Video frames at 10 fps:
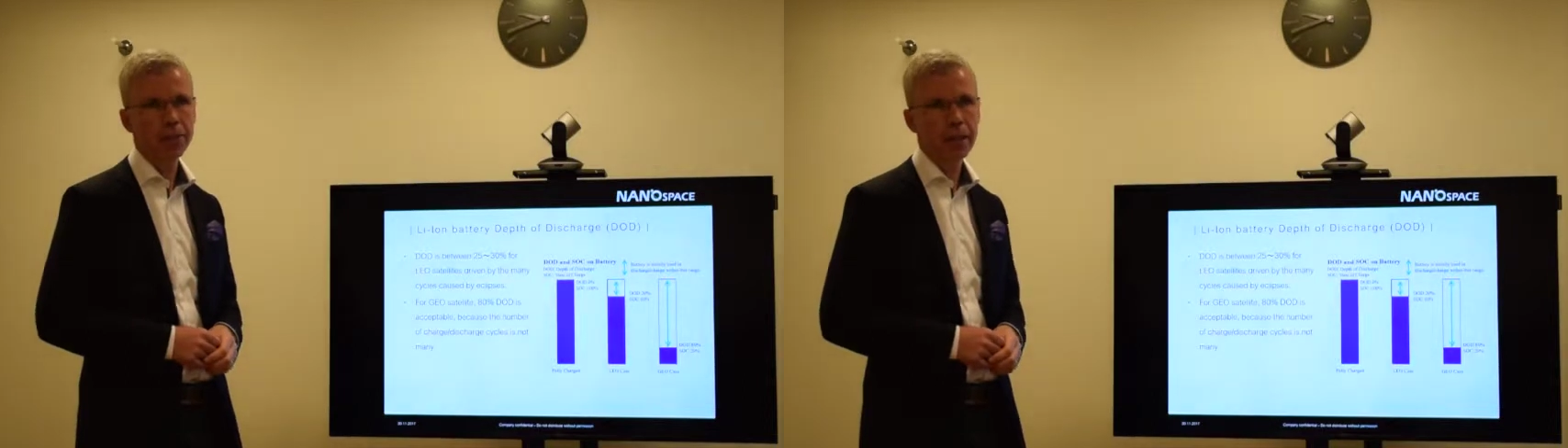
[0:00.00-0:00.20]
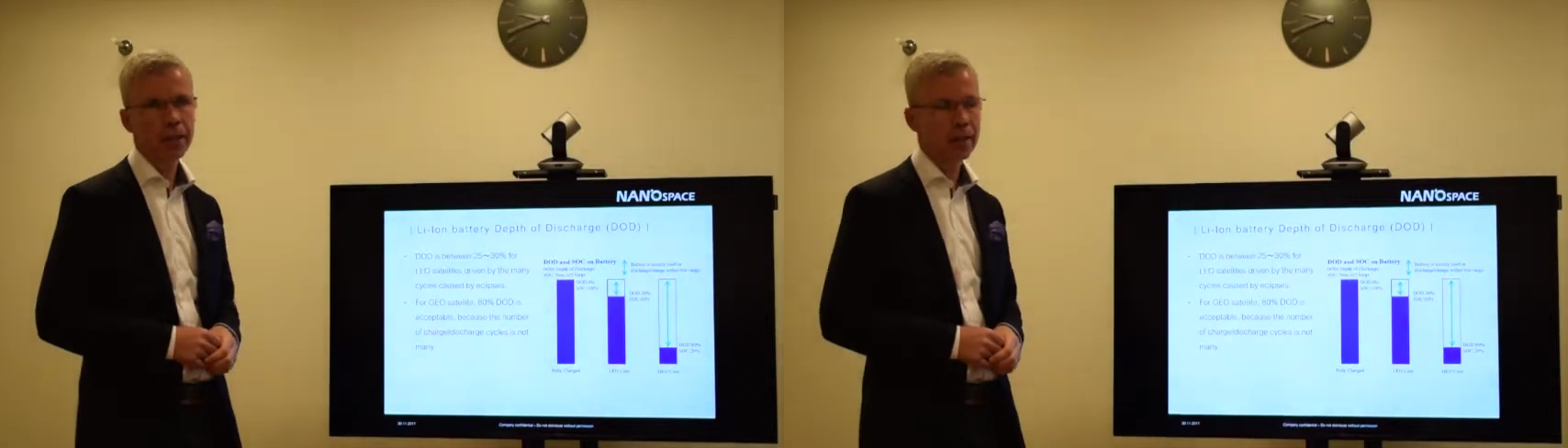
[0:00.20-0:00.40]

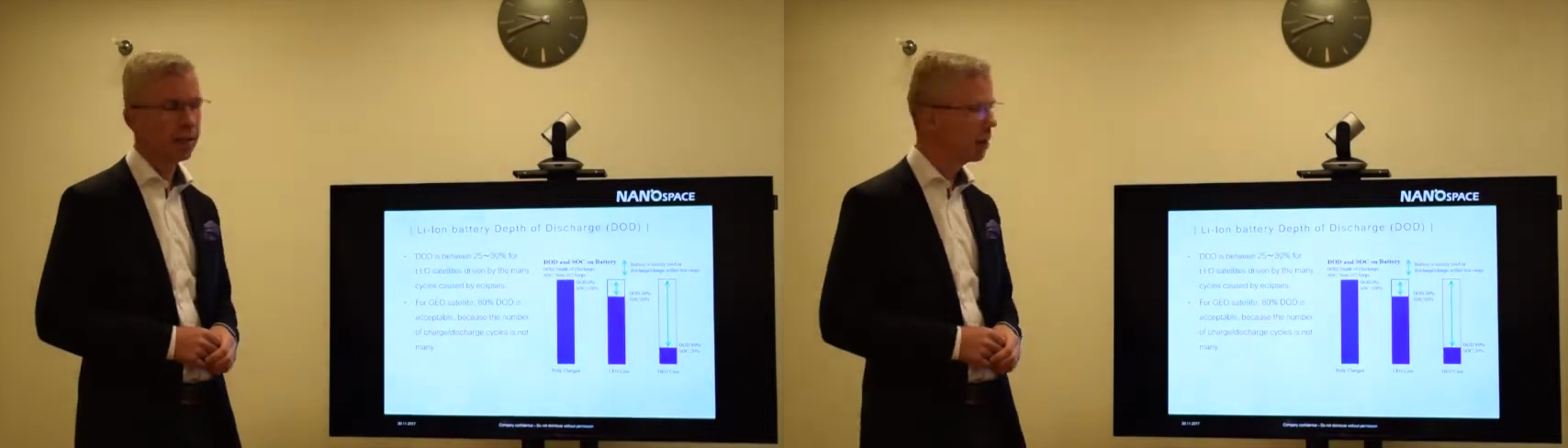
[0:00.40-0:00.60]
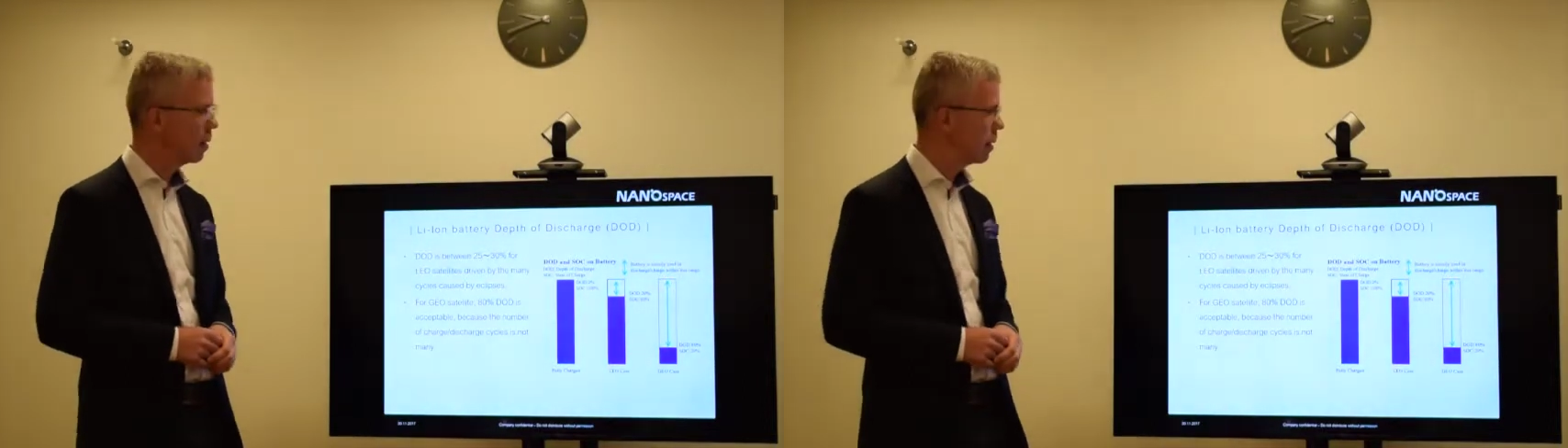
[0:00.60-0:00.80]

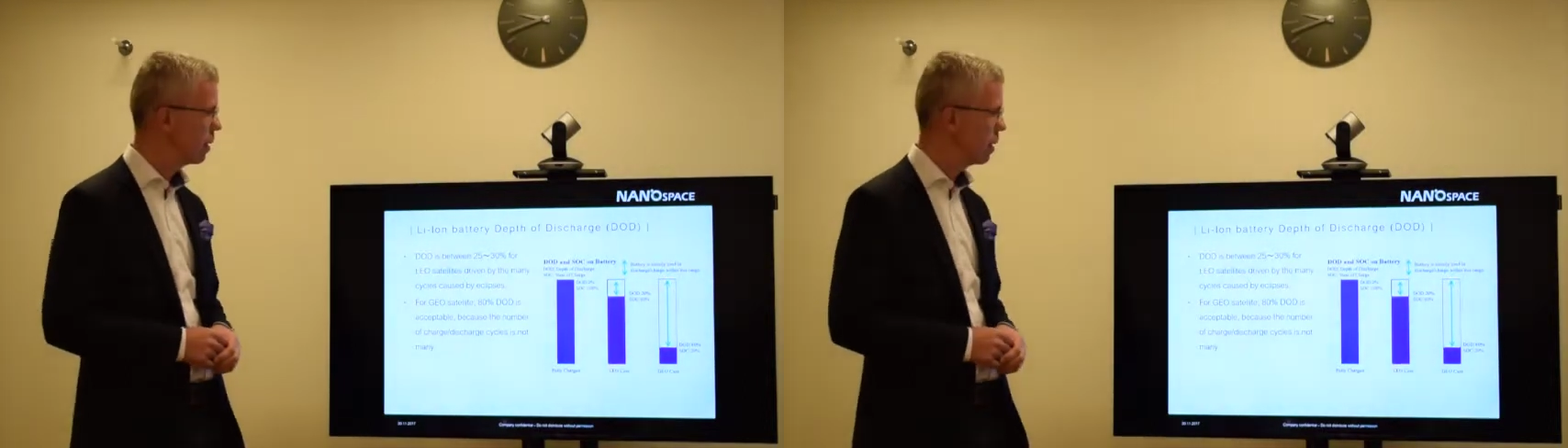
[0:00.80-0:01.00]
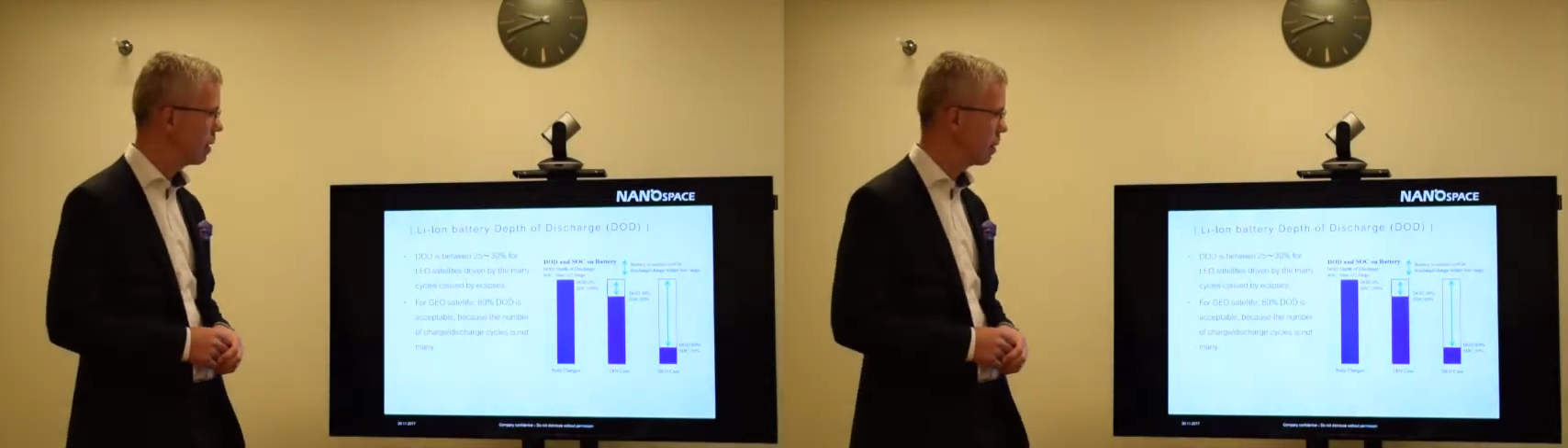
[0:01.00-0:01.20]
cycles
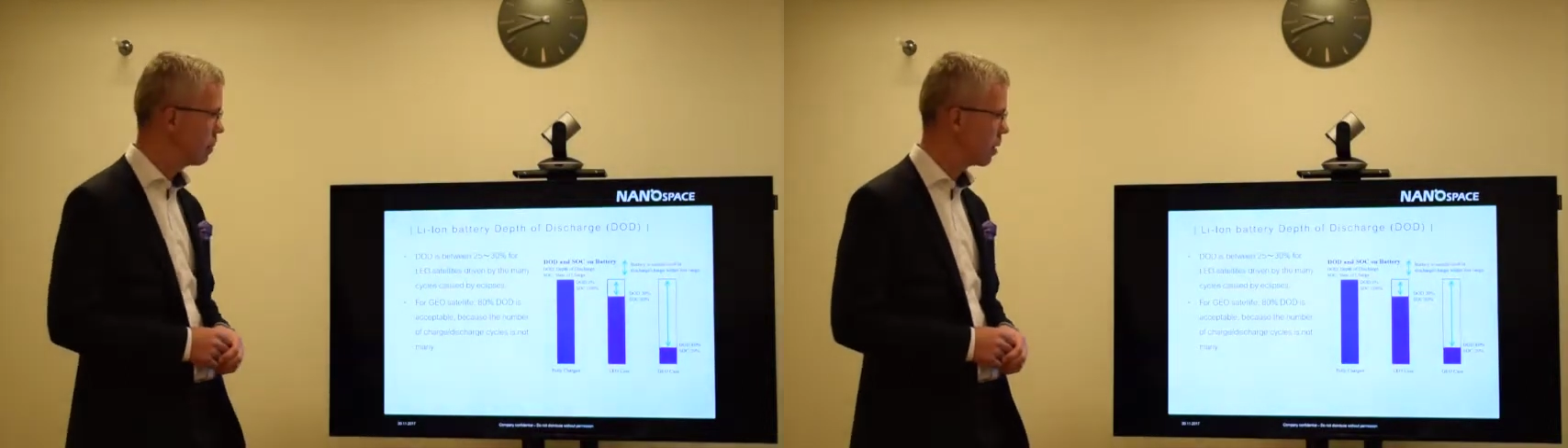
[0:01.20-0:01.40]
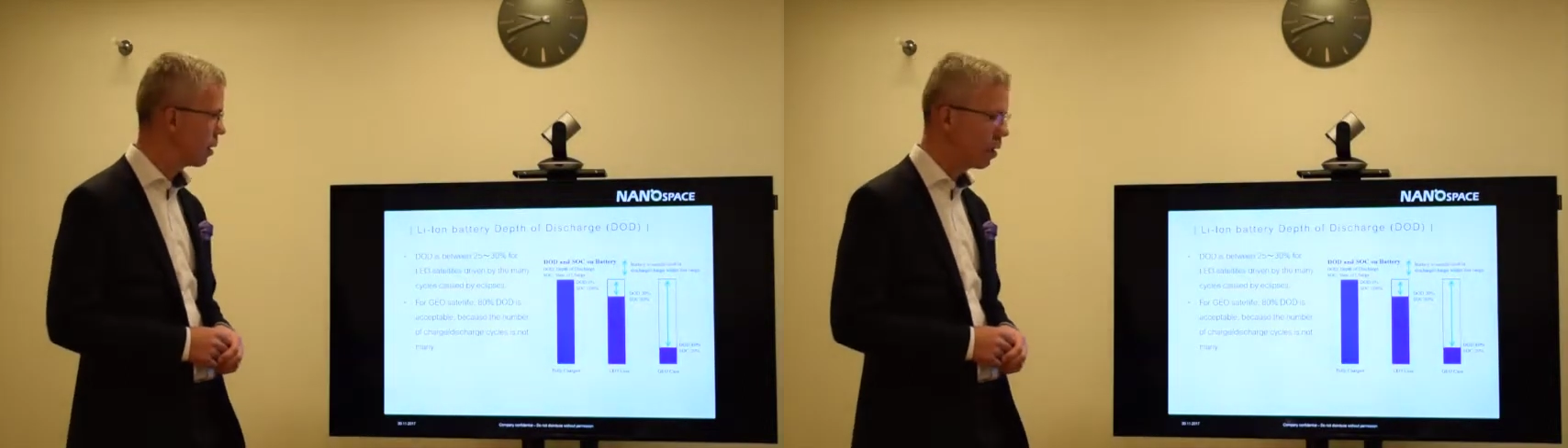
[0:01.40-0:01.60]
is
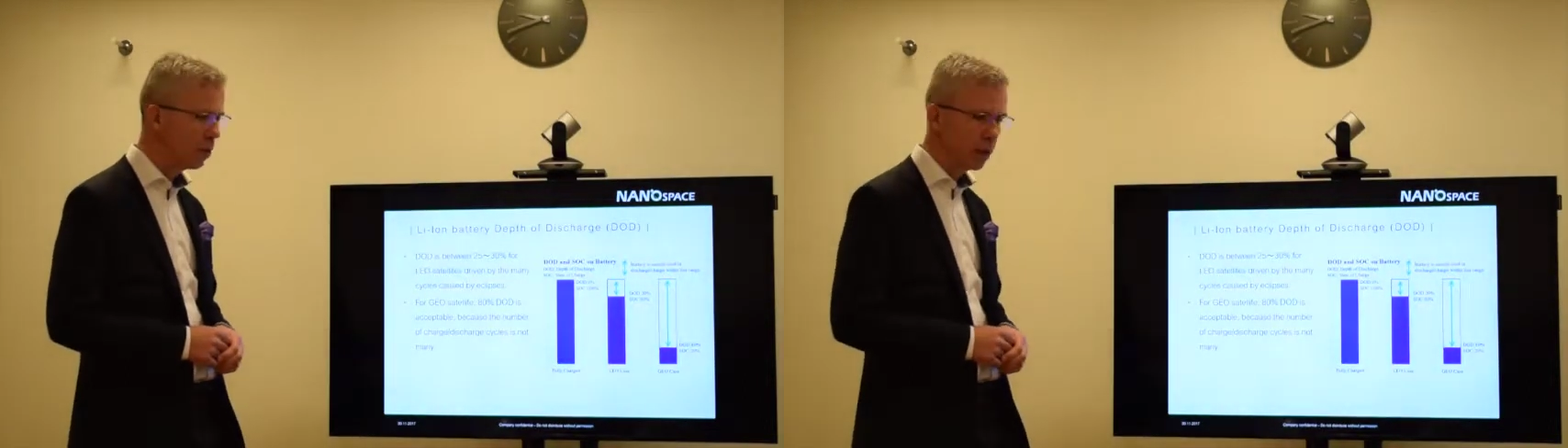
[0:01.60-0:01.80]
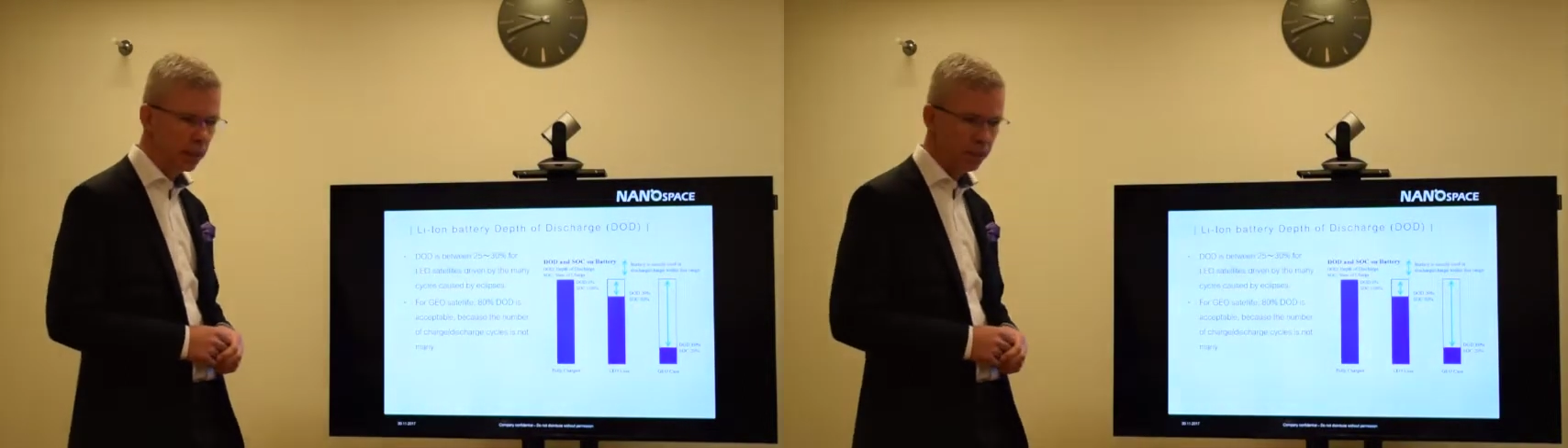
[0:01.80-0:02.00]
much lower.